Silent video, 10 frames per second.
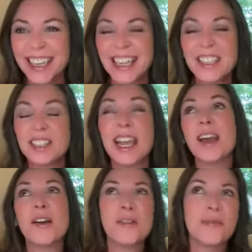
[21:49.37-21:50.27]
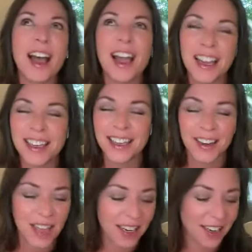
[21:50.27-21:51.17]
It's terrifying, you
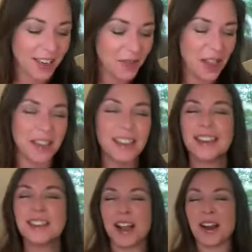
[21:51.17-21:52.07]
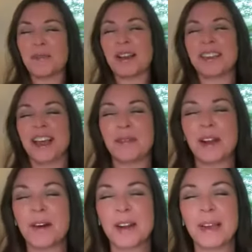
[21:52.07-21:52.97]
know, that kind of thing. Sorry about that, but
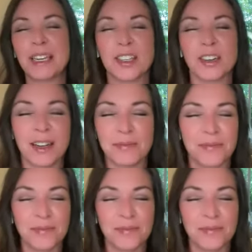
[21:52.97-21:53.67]
I want to make sure